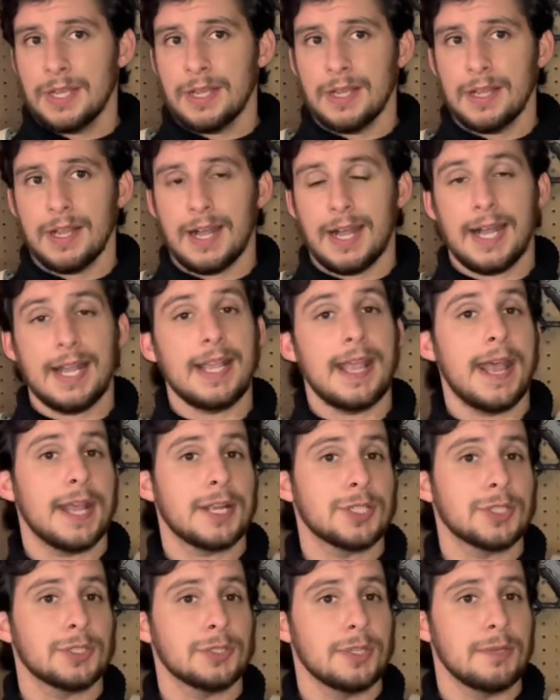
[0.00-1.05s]
I
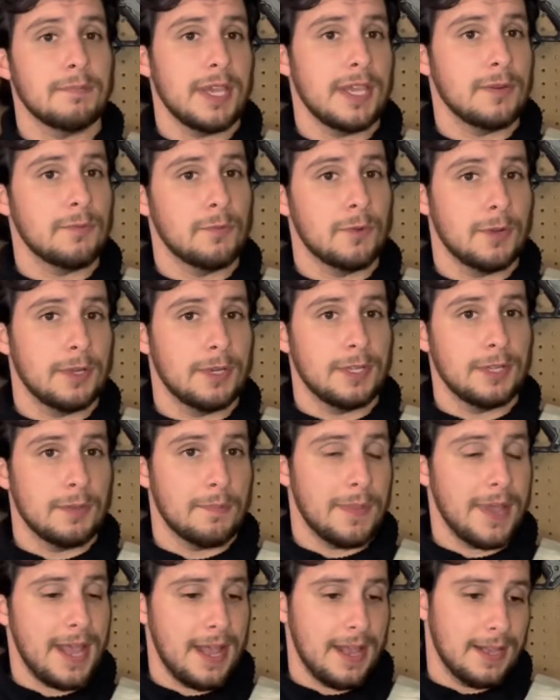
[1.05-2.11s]
actually made one in the
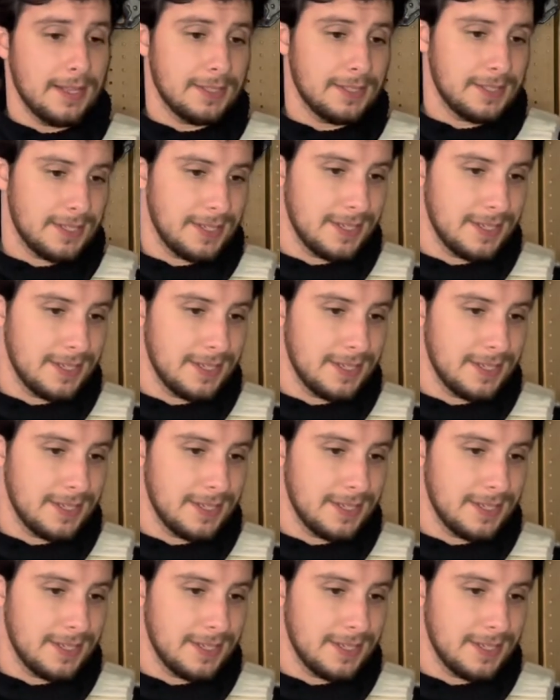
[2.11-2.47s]
past.